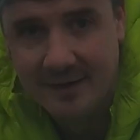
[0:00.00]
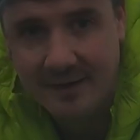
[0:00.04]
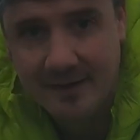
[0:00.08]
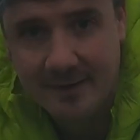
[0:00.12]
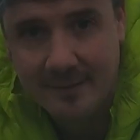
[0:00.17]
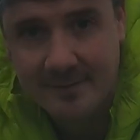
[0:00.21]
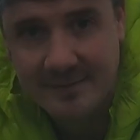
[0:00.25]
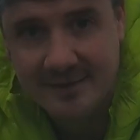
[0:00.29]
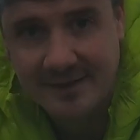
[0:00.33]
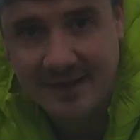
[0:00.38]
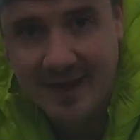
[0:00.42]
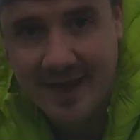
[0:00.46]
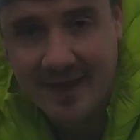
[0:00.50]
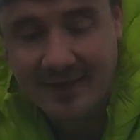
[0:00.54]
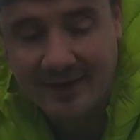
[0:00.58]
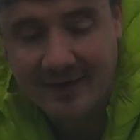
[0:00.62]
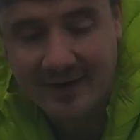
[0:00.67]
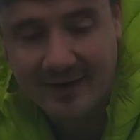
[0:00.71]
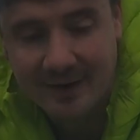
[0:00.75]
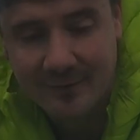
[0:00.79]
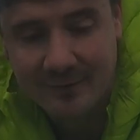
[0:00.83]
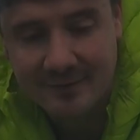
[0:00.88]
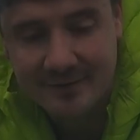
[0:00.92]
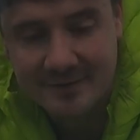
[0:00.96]
to get in
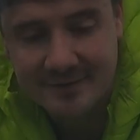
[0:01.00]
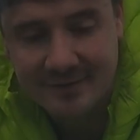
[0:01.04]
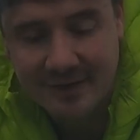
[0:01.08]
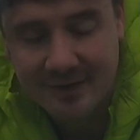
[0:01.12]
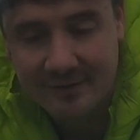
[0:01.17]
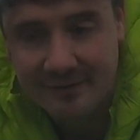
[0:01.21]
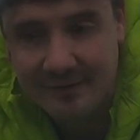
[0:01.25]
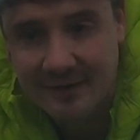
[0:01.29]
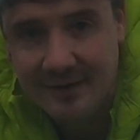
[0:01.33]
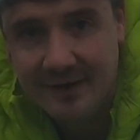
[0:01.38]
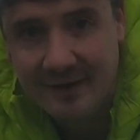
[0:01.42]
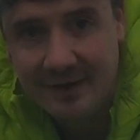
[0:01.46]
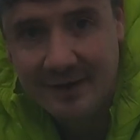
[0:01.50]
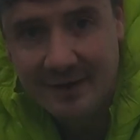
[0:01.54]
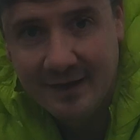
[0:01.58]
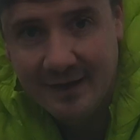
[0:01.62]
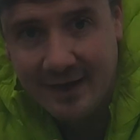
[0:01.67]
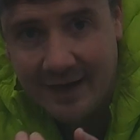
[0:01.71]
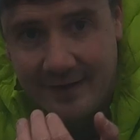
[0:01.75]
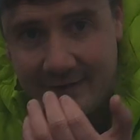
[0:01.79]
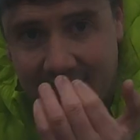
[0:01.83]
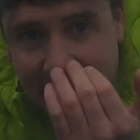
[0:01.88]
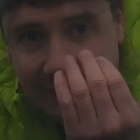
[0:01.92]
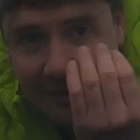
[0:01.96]
and out and stuff.
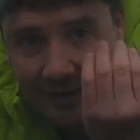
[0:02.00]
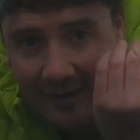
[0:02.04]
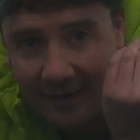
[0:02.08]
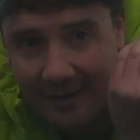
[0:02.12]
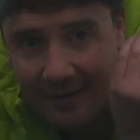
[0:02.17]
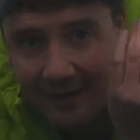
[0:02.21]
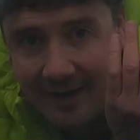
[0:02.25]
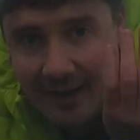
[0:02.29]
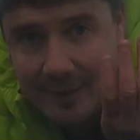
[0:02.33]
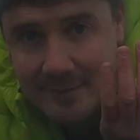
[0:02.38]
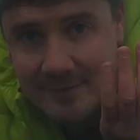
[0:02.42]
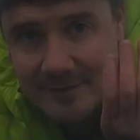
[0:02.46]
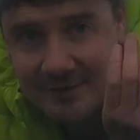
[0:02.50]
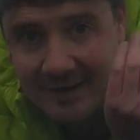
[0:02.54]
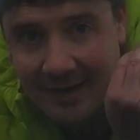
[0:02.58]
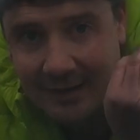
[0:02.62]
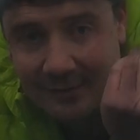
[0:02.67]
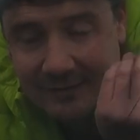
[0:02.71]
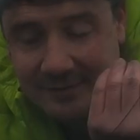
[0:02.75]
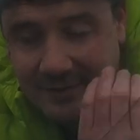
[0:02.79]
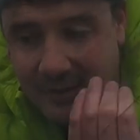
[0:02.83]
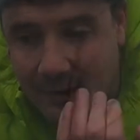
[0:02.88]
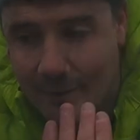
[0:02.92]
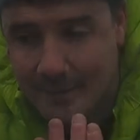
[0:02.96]
And the kind of
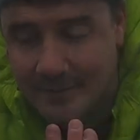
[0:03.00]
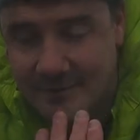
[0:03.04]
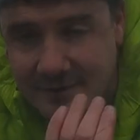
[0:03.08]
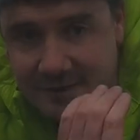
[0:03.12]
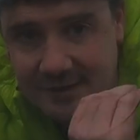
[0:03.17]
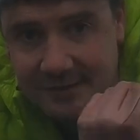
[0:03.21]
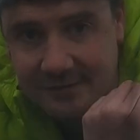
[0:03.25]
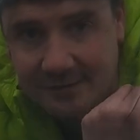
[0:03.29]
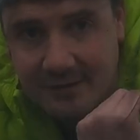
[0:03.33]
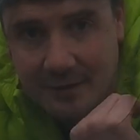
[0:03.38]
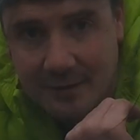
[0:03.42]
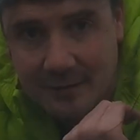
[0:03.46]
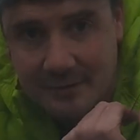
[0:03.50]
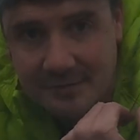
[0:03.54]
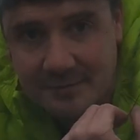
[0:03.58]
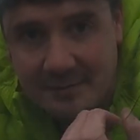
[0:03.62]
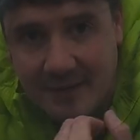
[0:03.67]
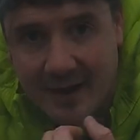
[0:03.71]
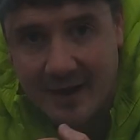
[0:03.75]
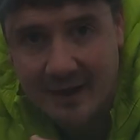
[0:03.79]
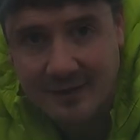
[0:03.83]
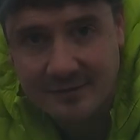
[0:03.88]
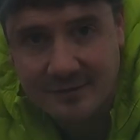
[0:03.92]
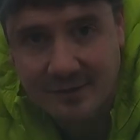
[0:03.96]
clamshell top just folds
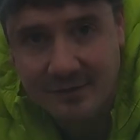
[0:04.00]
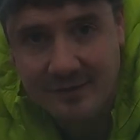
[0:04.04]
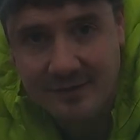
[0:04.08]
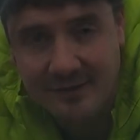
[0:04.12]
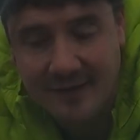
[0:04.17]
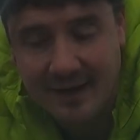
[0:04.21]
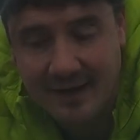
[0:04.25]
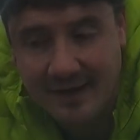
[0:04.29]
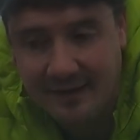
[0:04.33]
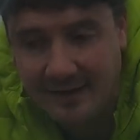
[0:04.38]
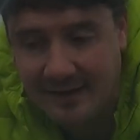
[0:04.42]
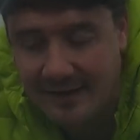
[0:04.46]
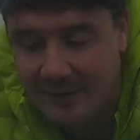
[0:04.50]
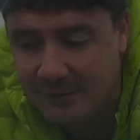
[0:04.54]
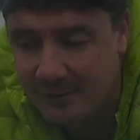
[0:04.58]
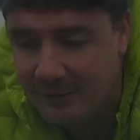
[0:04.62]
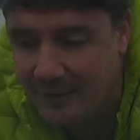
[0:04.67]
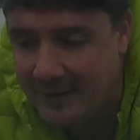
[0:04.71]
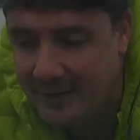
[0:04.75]
back, so you can get in and out